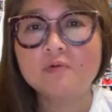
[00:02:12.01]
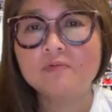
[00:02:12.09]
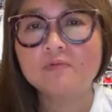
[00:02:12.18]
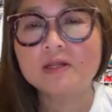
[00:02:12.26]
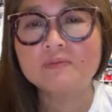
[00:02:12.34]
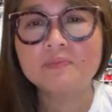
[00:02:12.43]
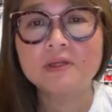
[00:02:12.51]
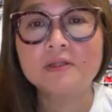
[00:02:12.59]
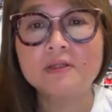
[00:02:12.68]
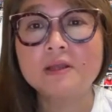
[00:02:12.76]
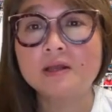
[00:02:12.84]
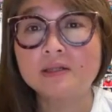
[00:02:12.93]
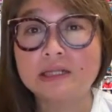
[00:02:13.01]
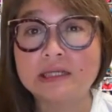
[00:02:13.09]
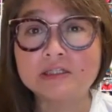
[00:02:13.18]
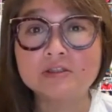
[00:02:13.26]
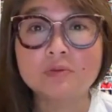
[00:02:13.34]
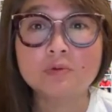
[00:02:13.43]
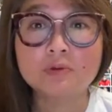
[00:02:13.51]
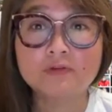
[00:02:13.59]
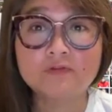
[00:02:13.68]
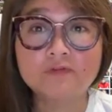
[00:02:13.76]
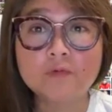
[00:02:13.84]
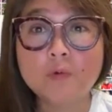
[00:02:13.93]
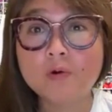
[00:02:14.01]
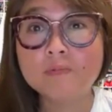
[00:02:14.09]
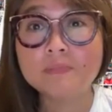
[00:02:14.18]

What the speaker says: already been at least 34